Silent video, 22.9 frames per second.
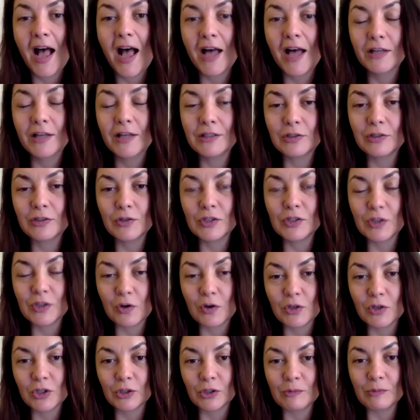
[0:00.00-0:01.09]
through
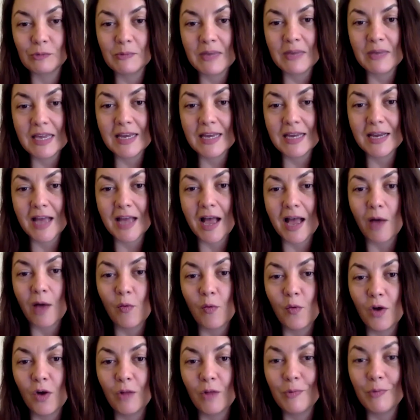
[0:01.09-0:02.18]
social media
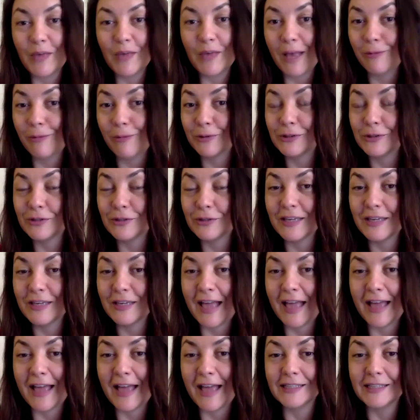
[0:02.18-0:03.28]
will be able to
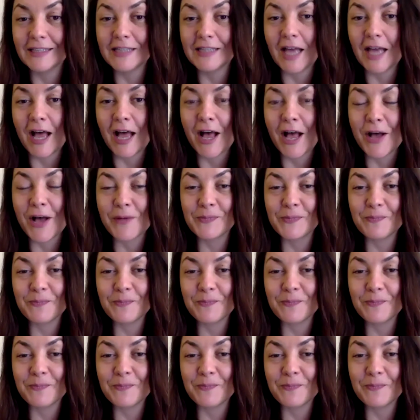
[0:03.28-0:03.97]
get a